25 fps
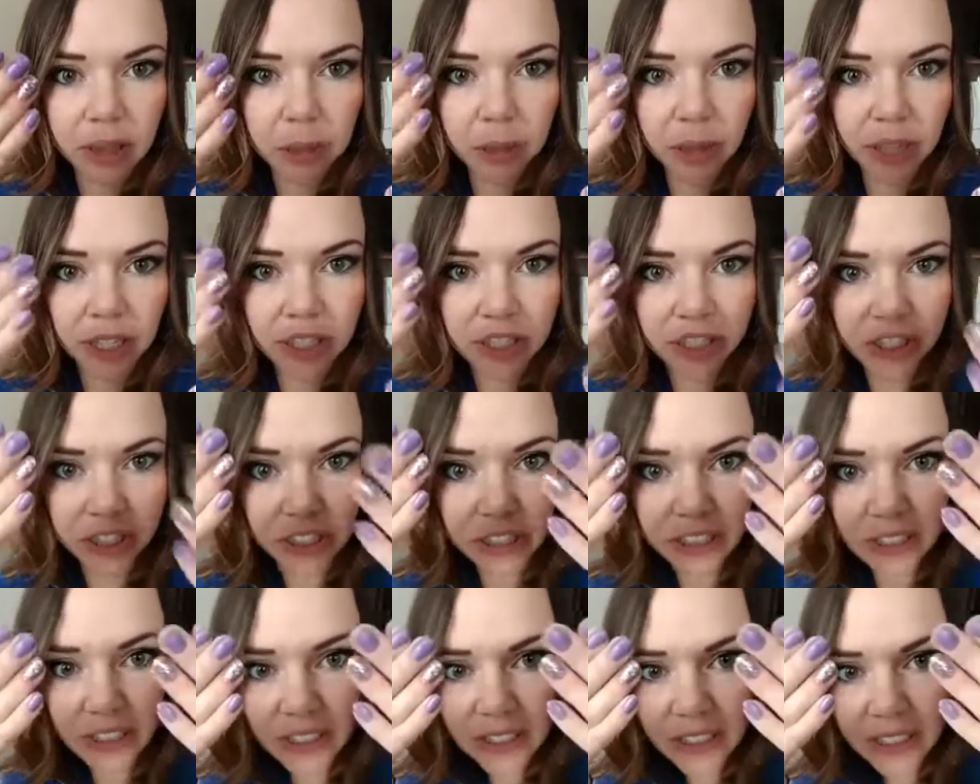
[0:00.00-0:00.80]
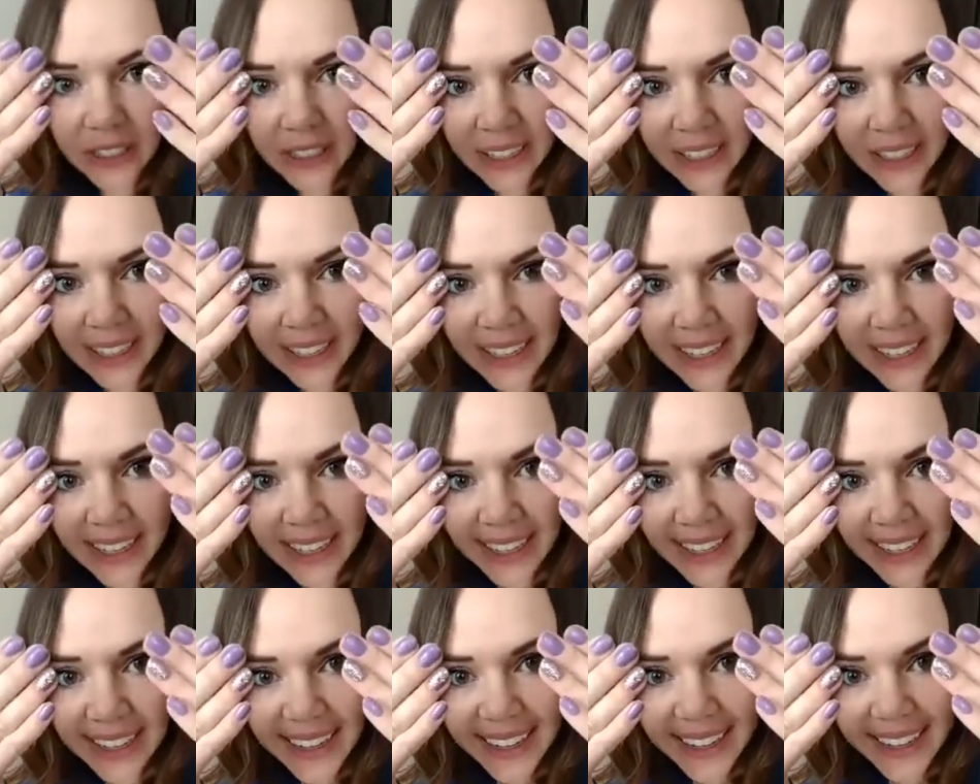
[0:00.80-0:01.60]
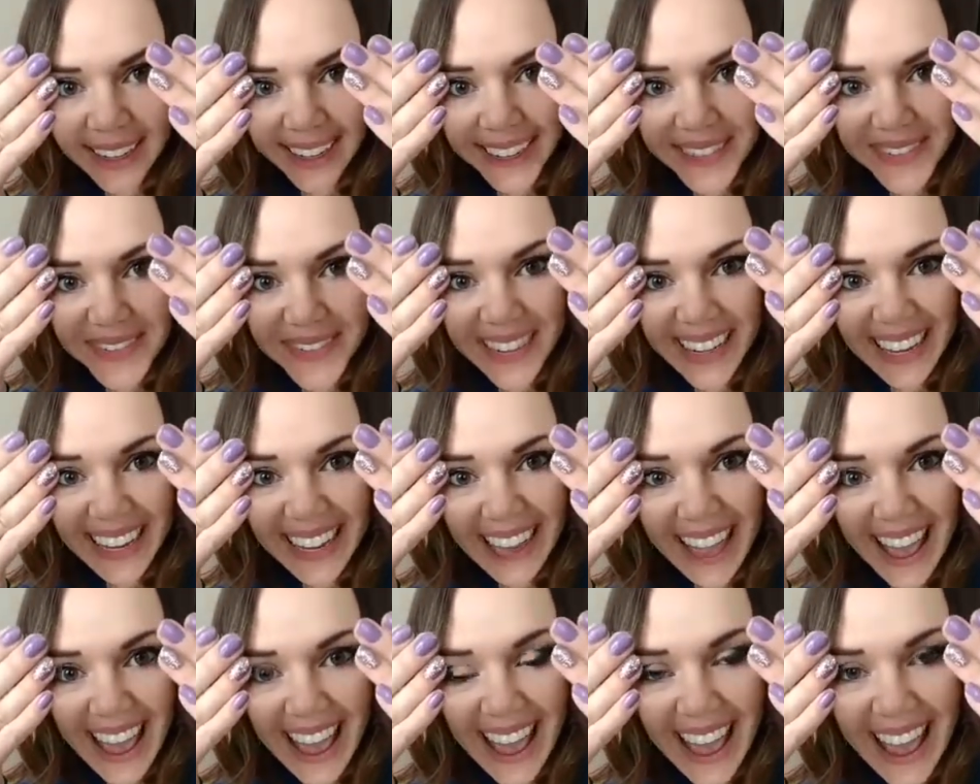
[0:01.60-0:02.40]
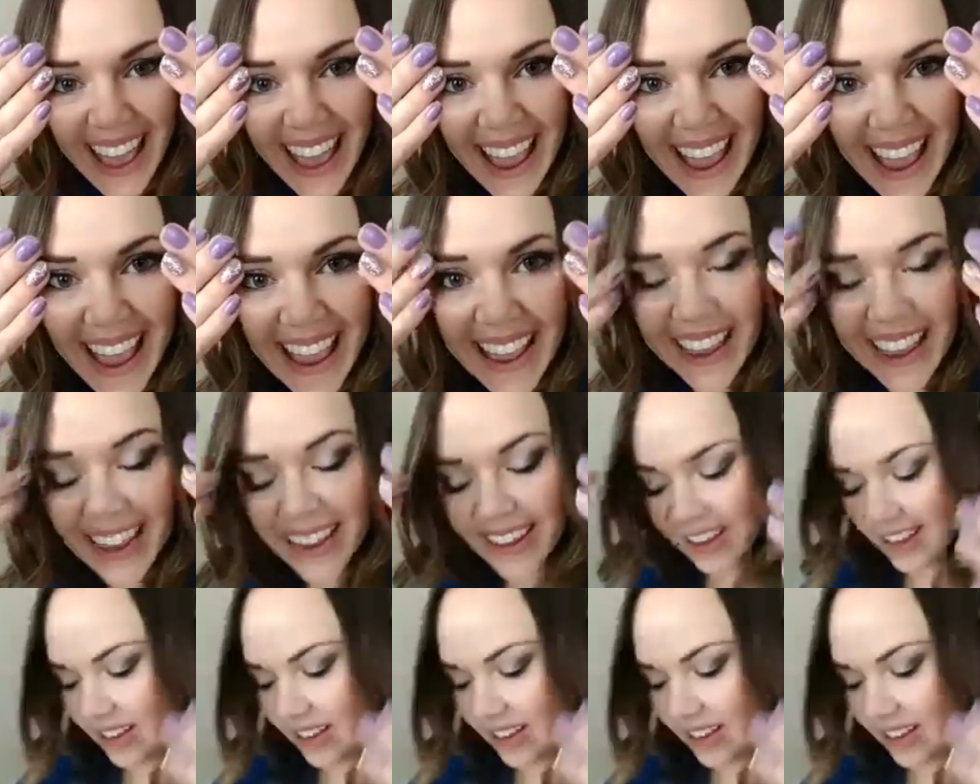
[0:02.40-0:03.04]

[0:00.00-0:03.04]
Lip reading: picture. But yay!